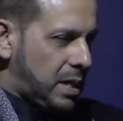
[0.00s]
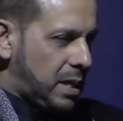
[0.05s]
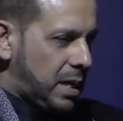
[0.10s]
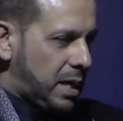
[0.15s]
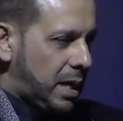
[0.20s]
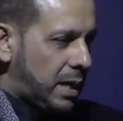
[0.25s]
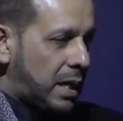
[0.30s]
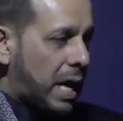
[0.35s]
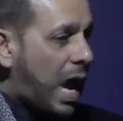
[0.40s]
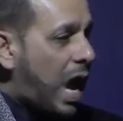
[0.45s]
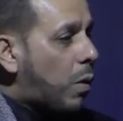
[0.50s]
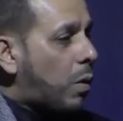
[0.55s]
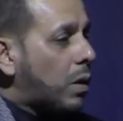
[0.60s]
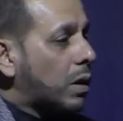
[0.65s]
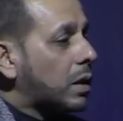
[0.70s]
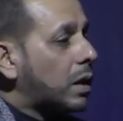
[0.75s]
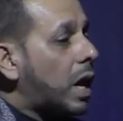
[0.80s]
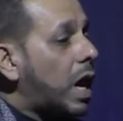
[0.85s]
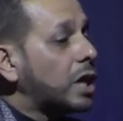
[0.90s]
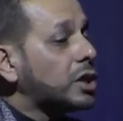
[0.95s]
And how
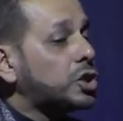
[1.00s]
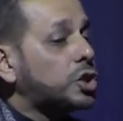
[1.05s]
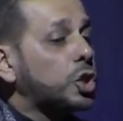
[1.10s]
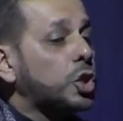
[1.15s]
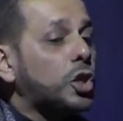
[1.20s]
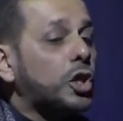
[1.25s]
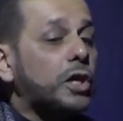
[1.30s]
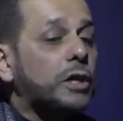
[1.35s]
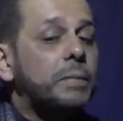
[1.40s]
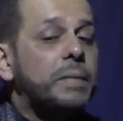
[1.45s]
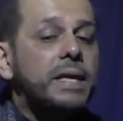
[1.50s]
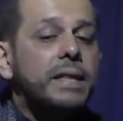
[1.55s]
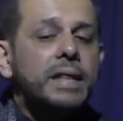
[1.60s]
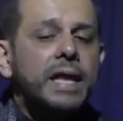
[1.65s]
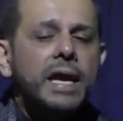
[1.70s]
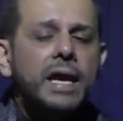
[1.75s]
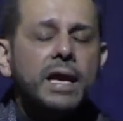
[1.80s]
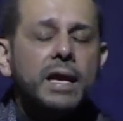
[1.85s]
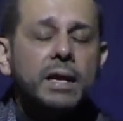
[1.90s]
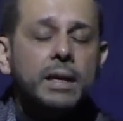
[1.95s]
Allah took me
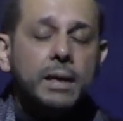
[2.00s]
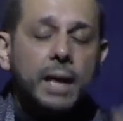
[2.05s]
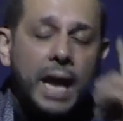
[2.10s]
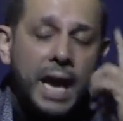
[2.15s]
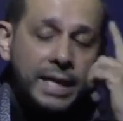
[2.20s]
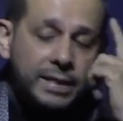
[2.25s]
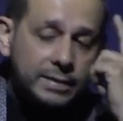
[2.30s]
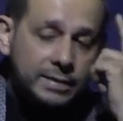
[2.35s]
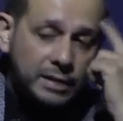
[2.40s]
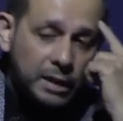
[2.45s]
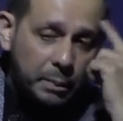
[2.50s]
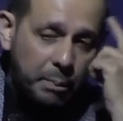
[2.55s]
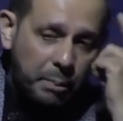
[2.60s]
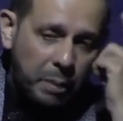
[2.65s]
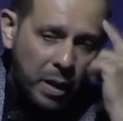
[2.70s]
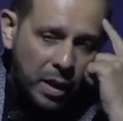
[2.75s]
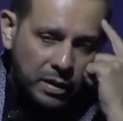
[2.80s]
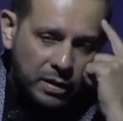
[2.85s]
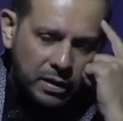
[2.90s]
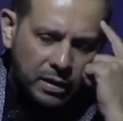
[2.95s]
there, I still
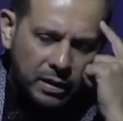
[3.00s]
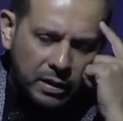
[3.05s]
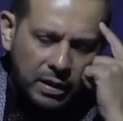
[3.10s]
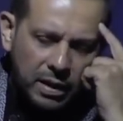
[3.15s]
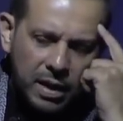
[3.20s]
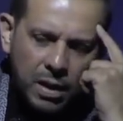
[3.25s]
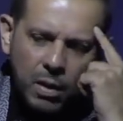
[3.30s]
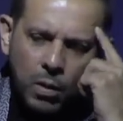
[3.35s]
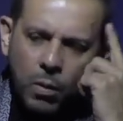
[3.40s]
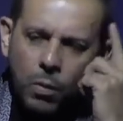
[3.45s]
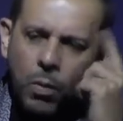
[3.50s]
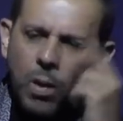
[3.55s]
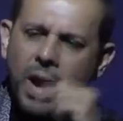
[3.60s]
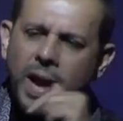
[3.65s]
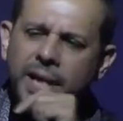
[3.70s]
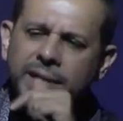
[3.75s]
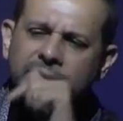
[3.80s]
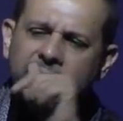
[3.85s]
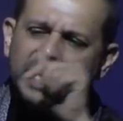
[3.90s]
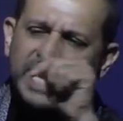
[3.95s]
ponder. Why
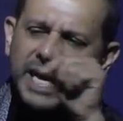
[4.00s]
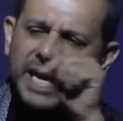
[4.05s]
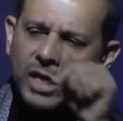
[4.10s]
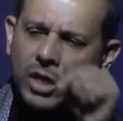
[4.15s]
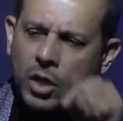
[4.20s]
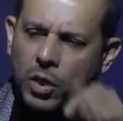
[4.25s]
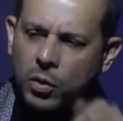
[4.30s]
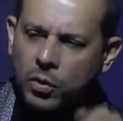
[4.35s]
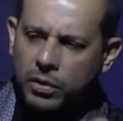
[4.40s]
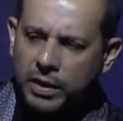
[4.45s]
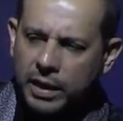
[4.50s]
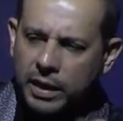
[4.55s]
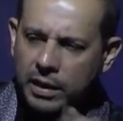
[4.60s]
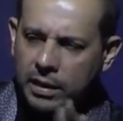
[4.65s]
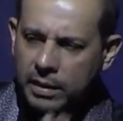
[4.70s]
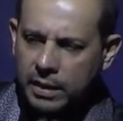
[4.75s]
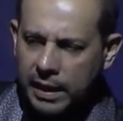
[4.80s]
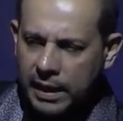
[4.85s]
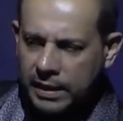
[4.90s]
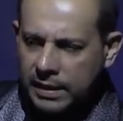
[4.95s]
did I go there
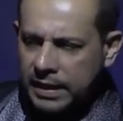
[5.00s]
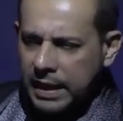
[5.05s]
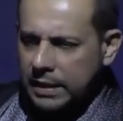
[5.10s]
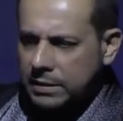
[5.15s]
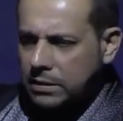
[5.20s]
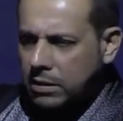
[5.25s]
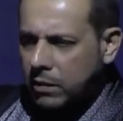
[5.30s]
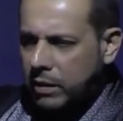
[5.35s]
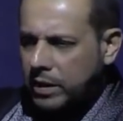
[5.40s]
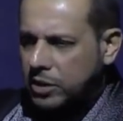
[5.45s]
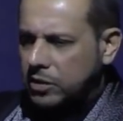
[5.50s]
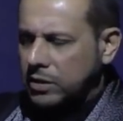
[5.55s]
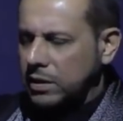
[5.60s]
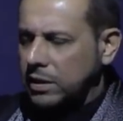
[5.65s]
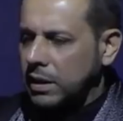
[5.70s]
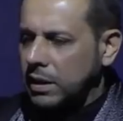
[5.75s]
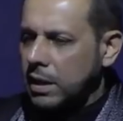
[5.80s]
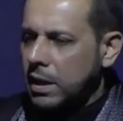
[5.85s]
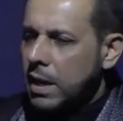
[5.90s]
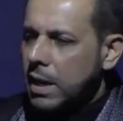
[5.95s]
in that direction?
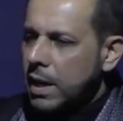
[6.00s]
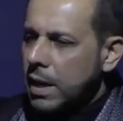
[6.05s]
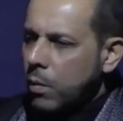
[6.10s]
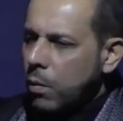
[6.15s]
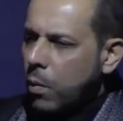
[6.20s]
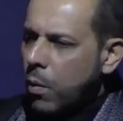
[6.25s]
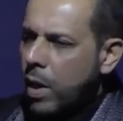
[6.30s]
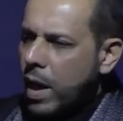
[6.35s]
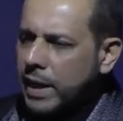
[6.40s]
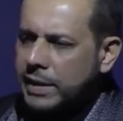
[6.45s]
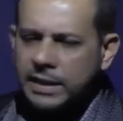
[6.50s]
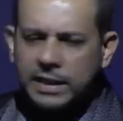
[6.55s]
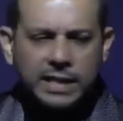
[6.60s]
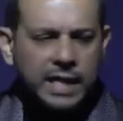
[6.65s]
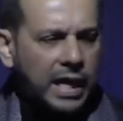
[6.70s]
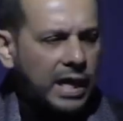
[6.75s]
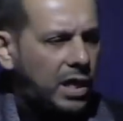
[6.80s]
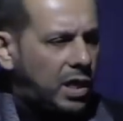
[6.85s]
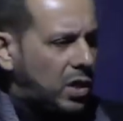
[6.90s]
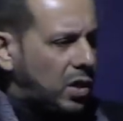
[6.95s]
Why did
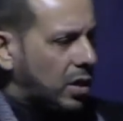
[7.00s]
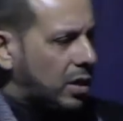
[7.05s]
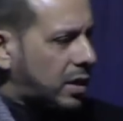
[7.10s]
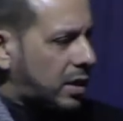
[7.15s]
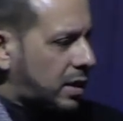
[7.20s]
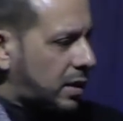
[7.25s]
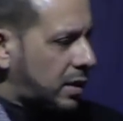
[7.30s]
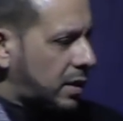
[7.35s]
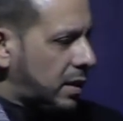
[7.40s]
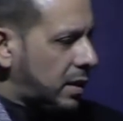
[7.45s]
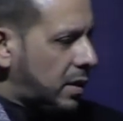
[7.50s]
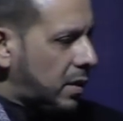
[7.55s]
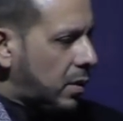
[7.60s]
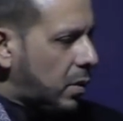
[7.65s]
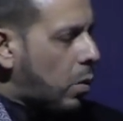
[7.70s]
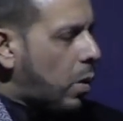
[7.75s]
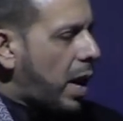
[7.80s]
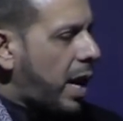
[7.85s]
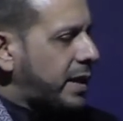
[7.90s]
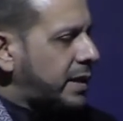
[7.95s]
I look?
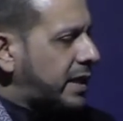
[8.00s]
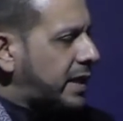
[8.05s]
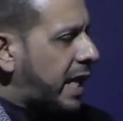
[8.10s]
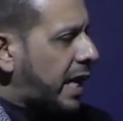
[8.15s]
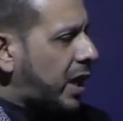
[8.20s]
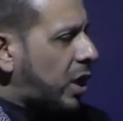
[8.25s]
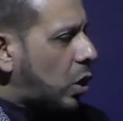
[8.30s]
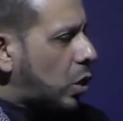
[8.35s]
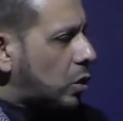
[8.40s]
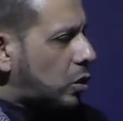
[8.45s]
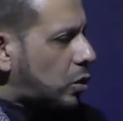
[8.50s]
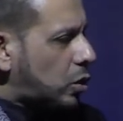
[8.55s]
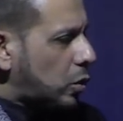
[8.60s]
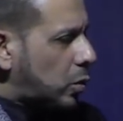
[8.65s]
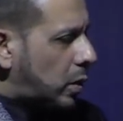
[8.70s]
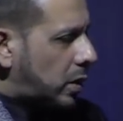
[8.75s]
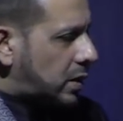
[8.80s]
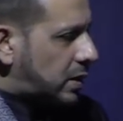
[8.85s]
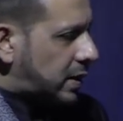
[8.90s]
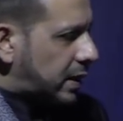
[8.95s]
Why did I go
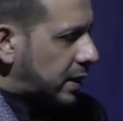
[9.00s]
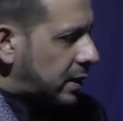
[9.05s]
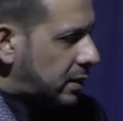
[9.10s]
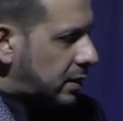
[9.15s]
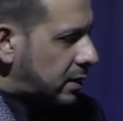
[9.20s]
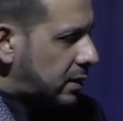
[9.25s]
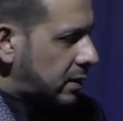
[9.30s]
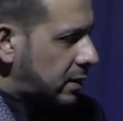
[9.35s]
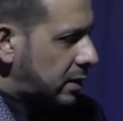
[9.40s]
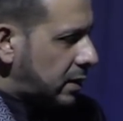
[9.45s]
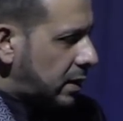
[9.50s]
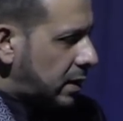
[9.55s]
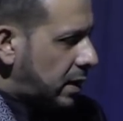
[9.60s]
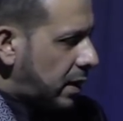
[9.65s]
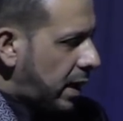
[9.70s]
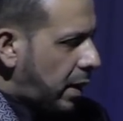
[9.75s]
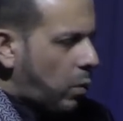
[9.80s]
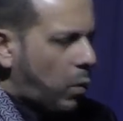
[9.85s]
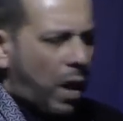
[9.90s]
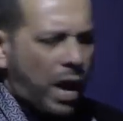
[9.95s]
towards it?
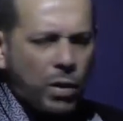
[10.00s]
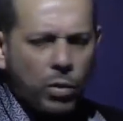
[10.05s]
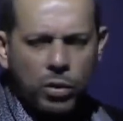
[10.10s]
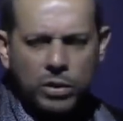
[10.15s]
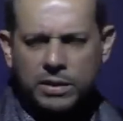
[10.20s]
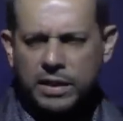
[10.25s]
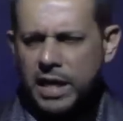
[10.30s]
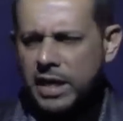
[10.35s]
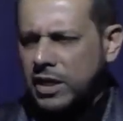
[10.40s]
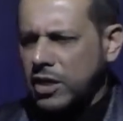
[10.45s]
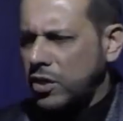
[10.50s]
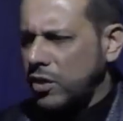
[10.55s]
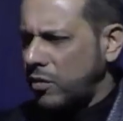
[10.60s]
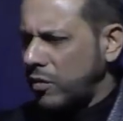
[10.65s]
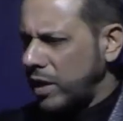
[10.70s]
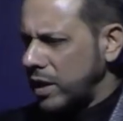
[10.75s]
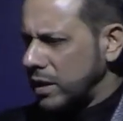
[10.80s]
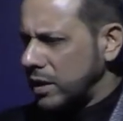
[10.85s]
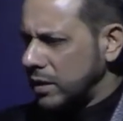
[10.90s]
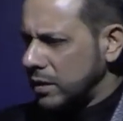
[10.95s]
And why was I
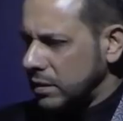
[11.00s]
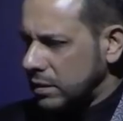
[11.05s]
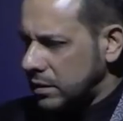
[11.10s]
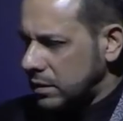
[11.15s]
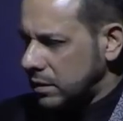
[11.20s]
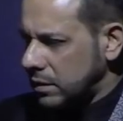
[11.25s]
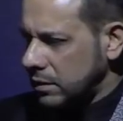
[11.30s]
curious?